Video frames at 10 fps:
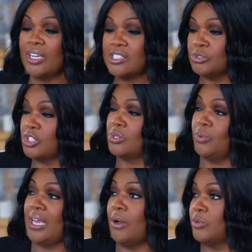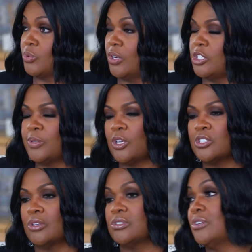raise them just the way I was raised
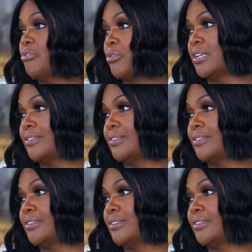because they're different.